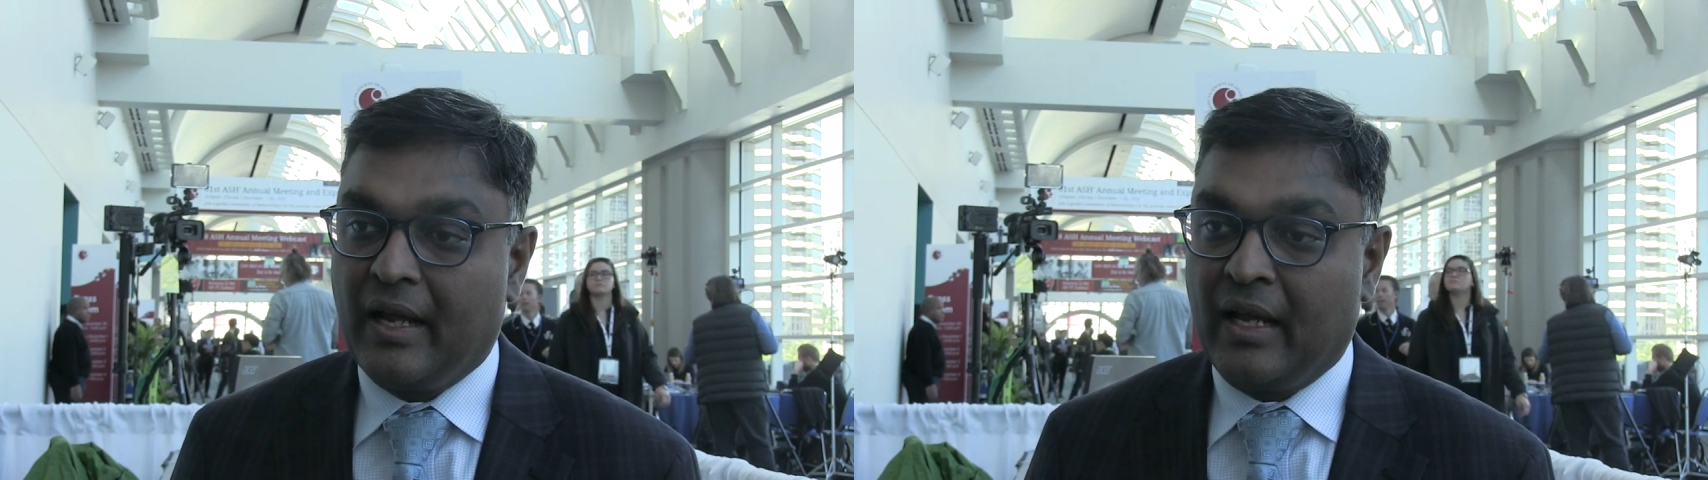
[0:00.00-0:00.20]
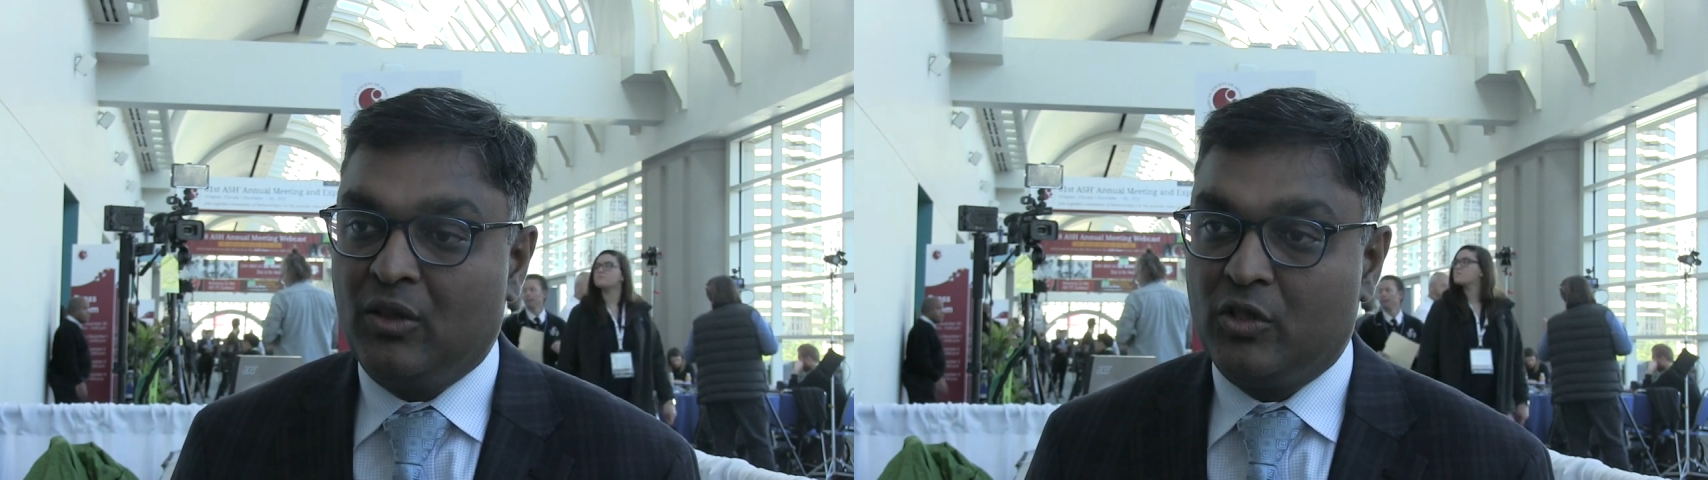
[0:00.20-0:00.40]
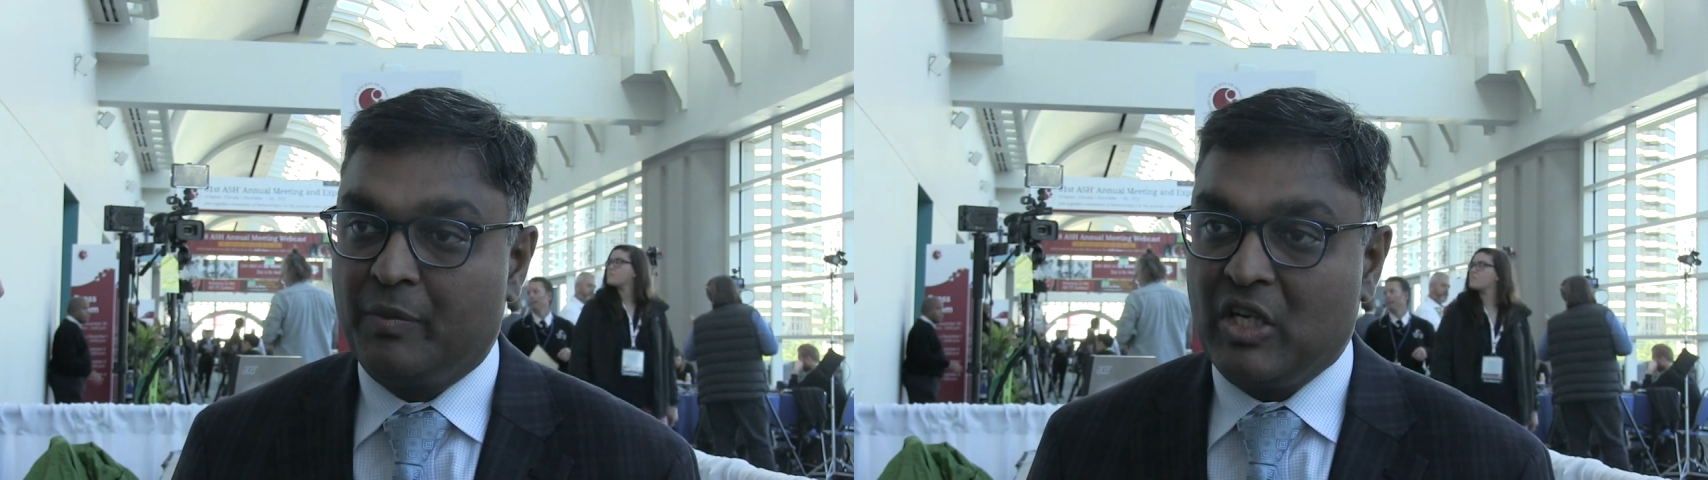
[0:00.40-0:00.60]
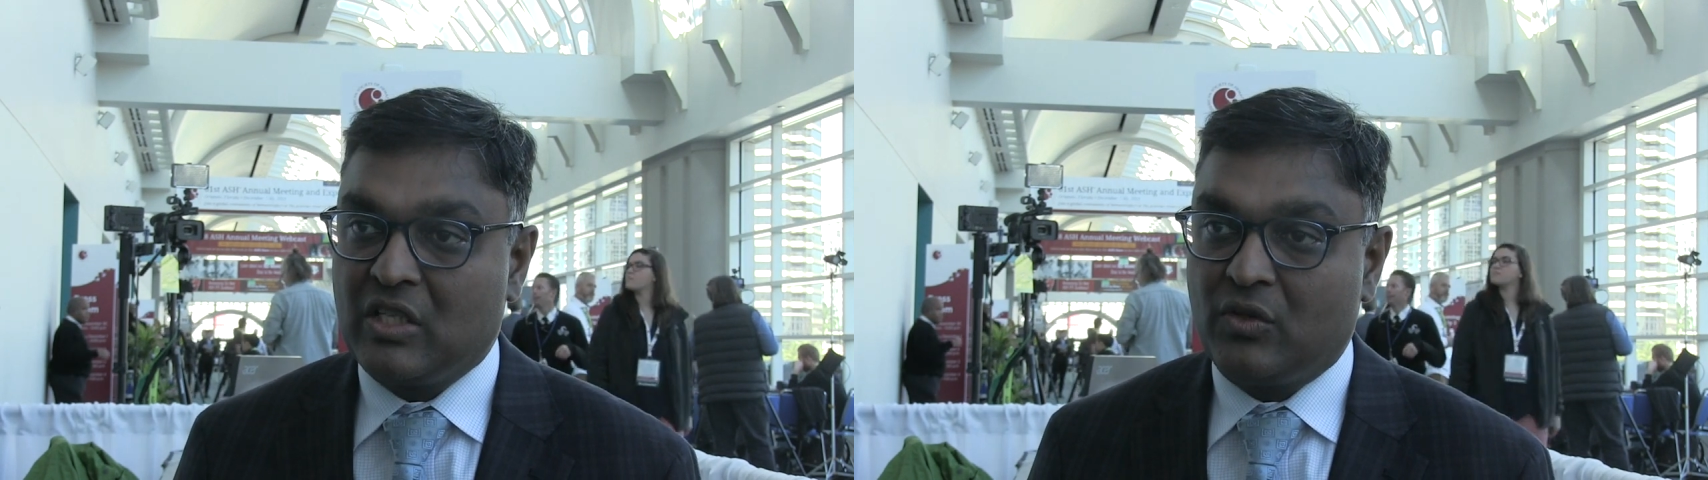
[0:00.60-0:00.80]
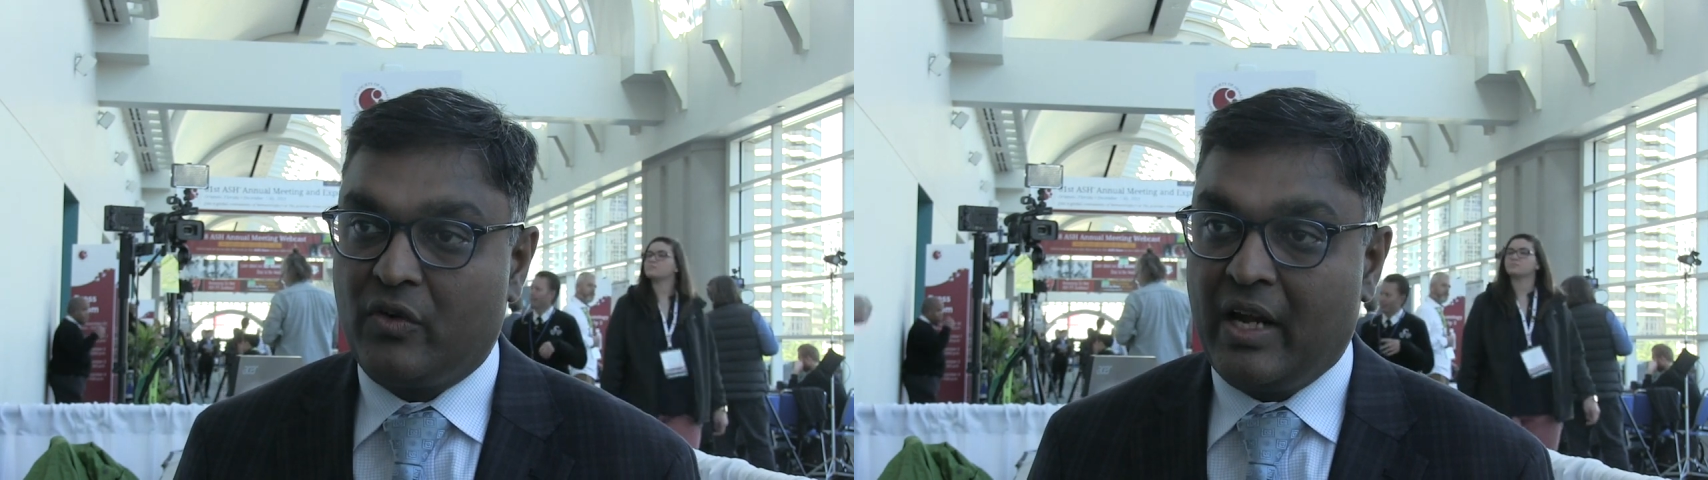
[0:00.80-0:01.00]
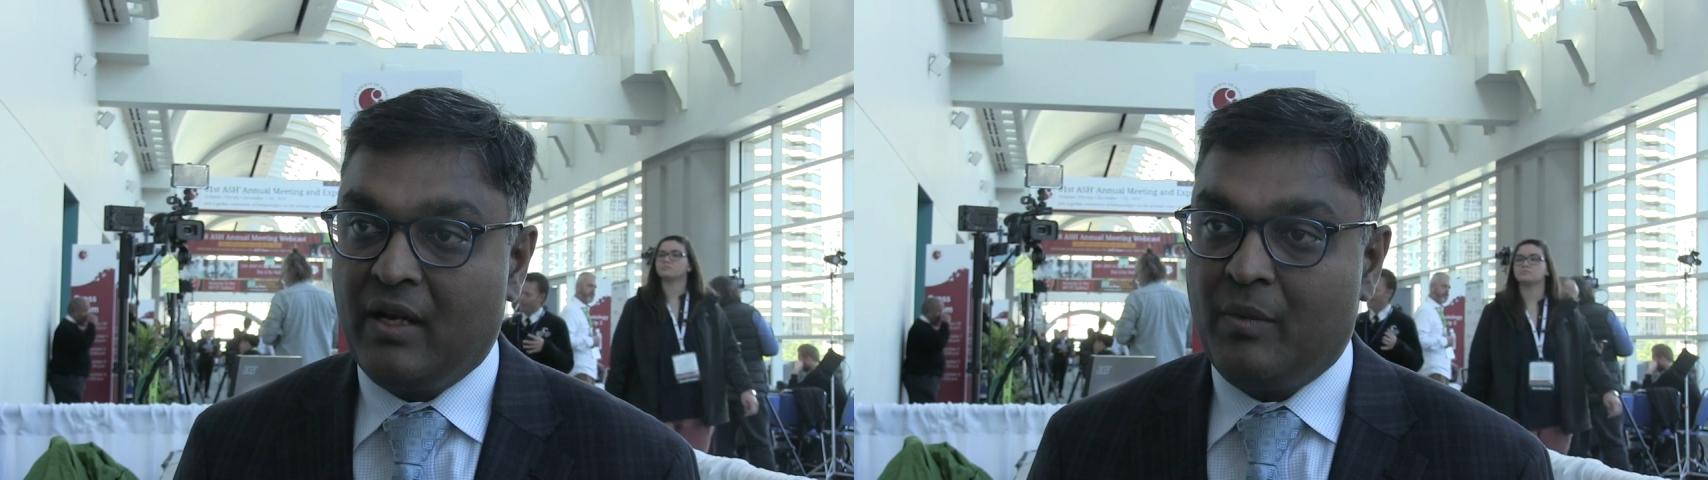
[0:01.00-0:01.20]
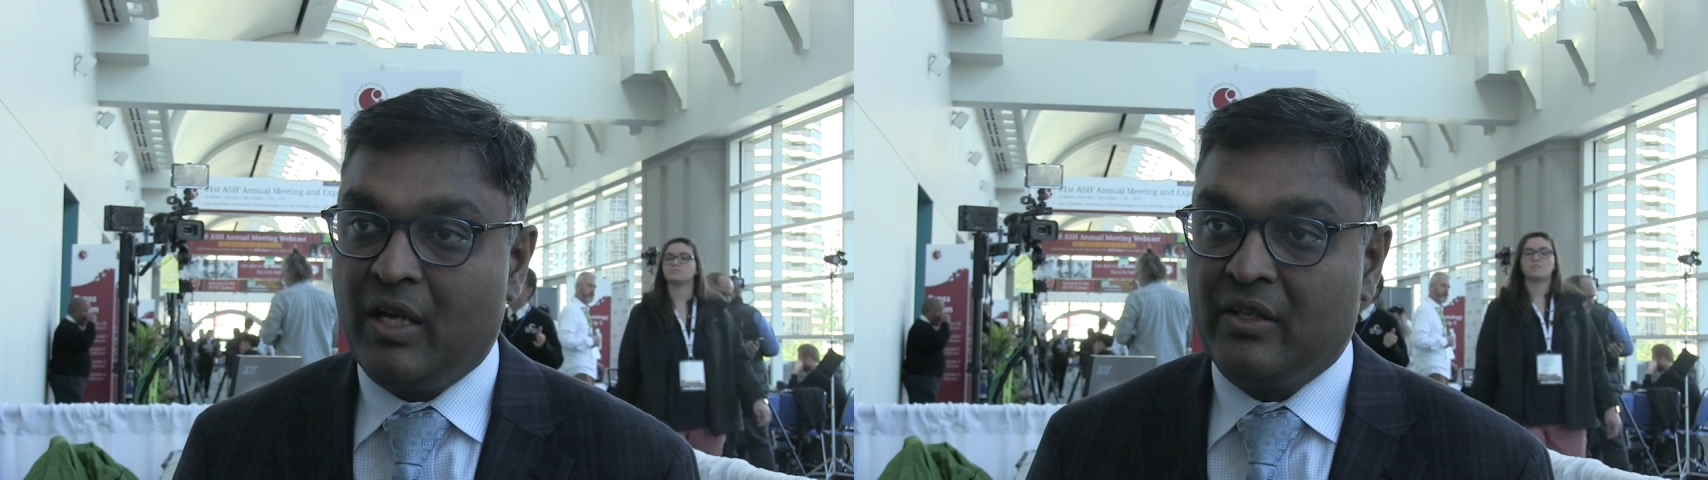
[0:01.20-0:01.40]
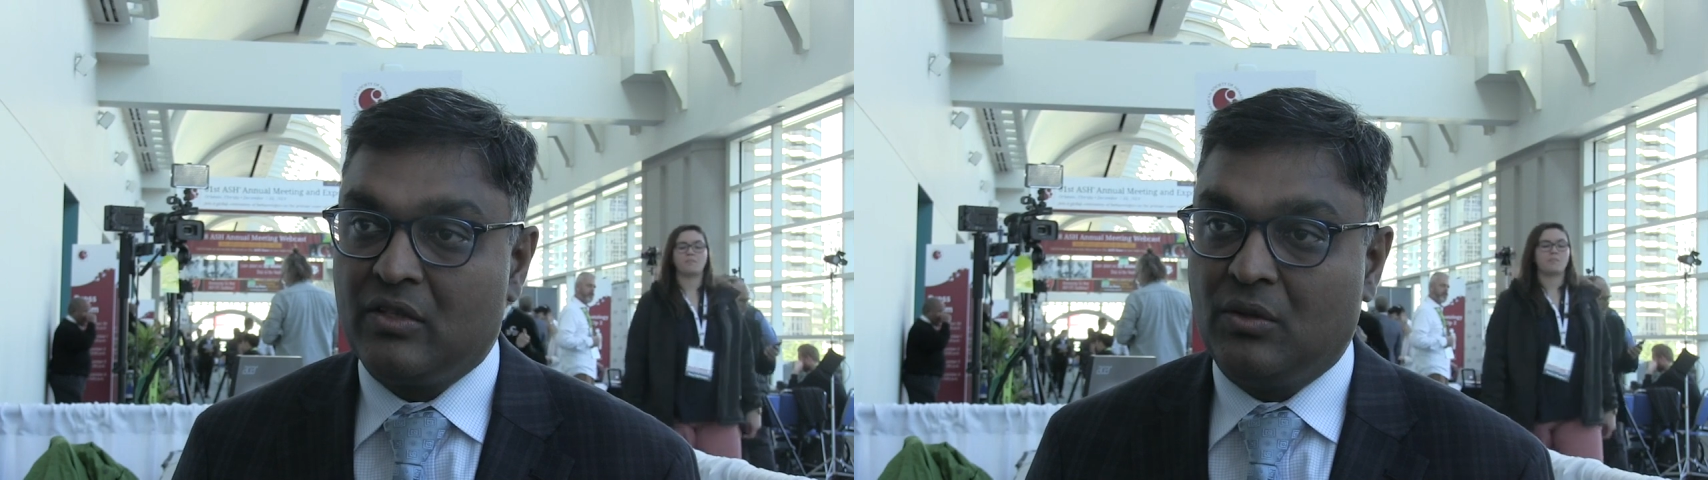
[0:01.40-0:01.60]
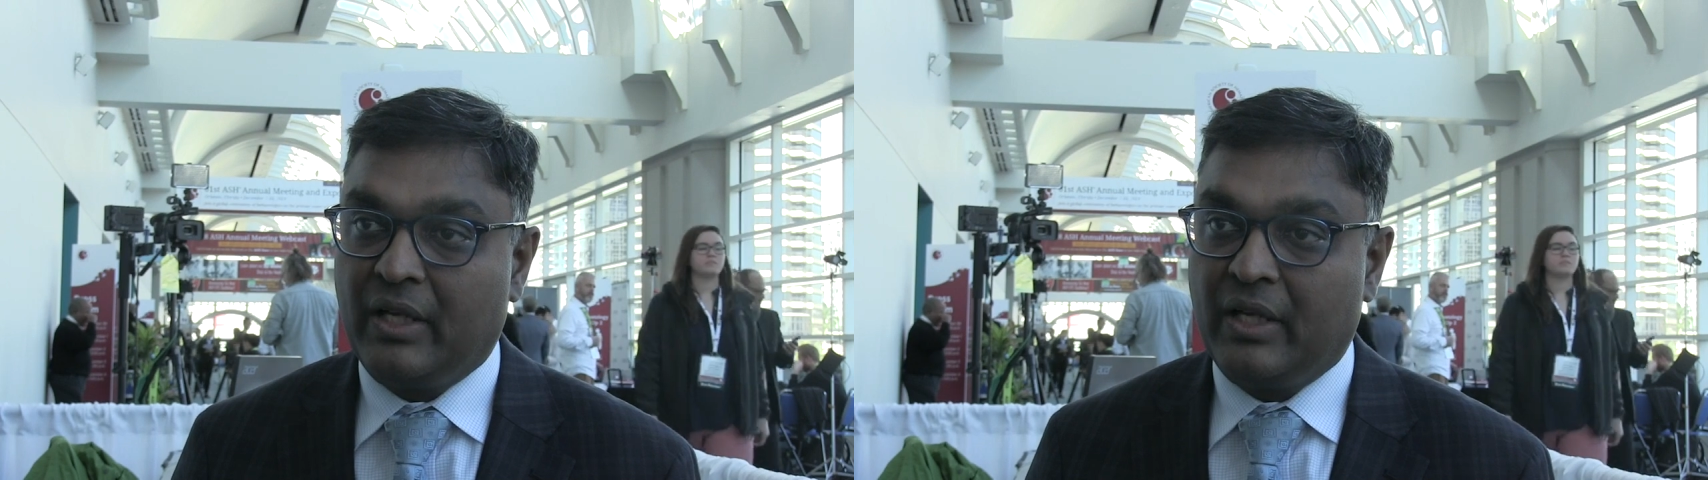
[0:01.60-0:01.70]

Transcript: And those patients were randomized